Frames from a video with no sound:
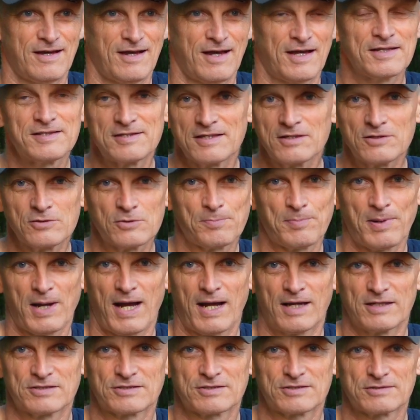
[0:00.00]
I think you'll
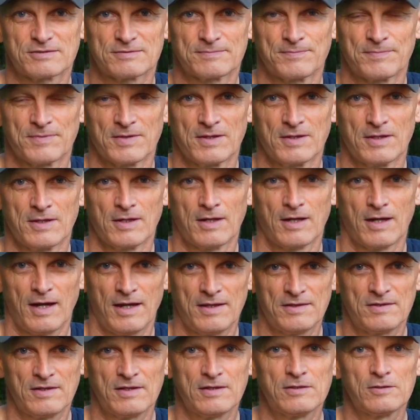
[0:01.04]
pass.
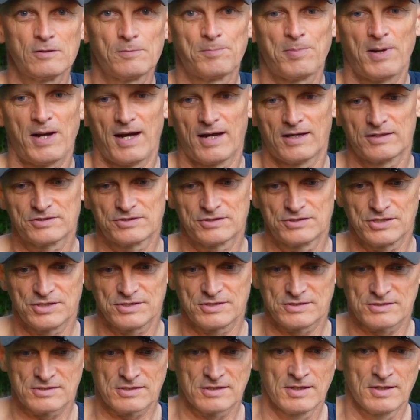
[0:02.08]
I think you'll pass.
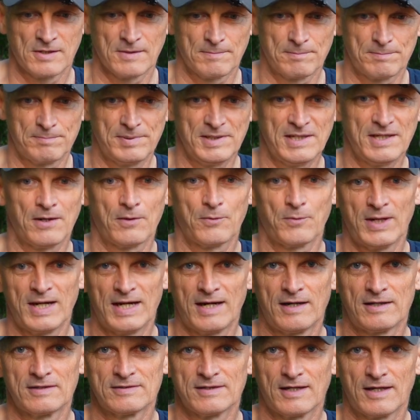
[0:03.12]
Just be
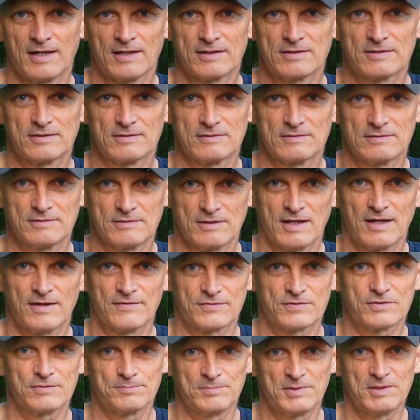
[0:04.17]
aware that you
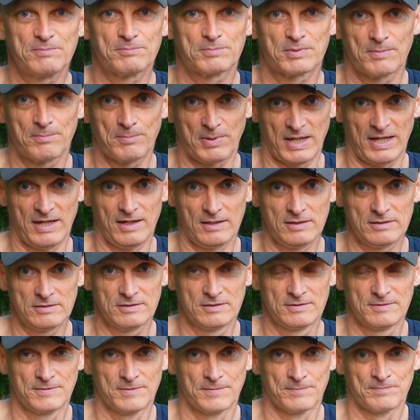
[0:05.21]
have to be prepared.
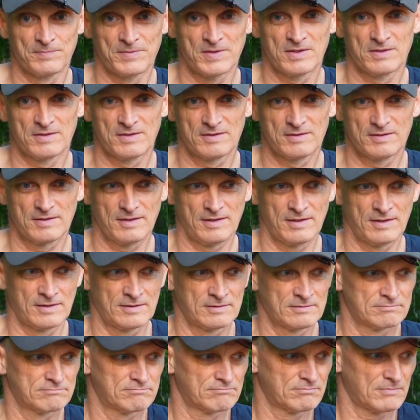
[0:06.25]

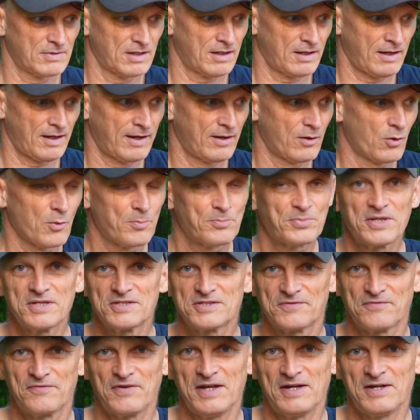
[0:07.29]
And I hope
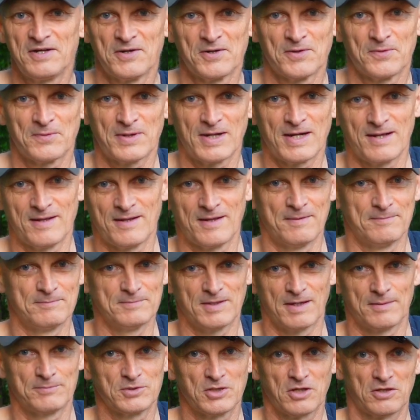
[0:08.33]
this video, while
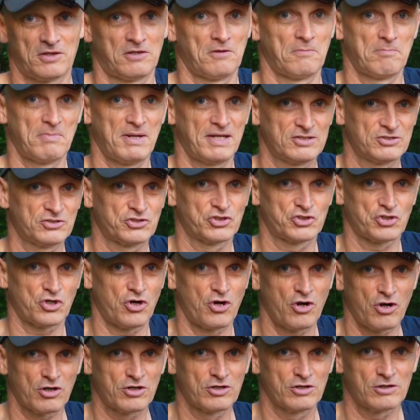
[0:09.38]
I'm, I'm not the best
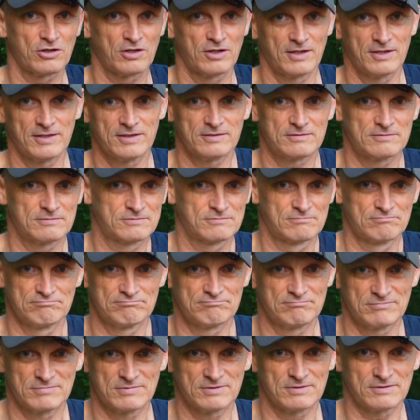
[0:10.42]
talker, I,
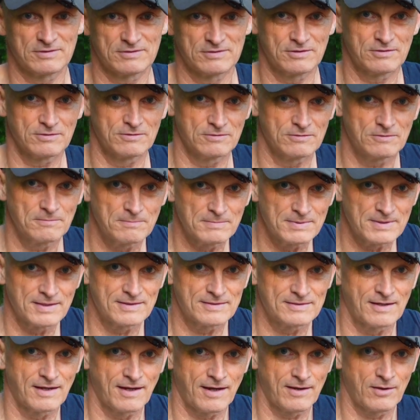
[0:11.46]
you know, but
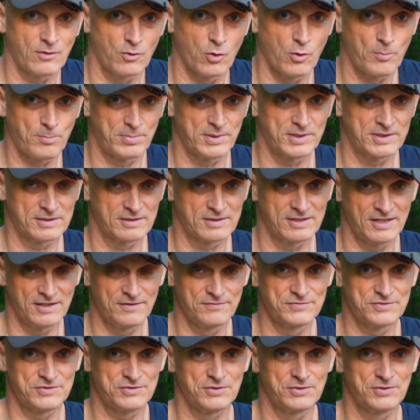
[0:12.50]
I hope it
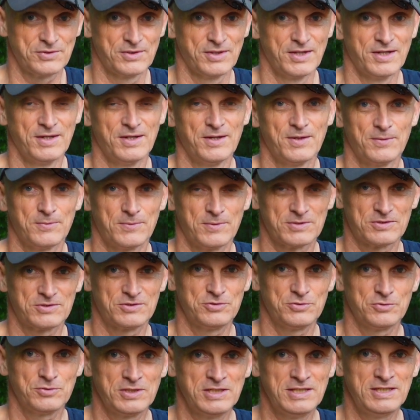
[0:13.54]
gives you what
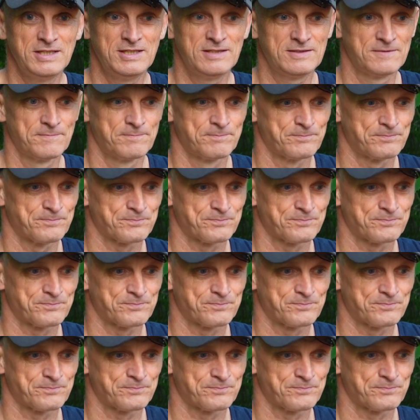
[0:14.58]
you need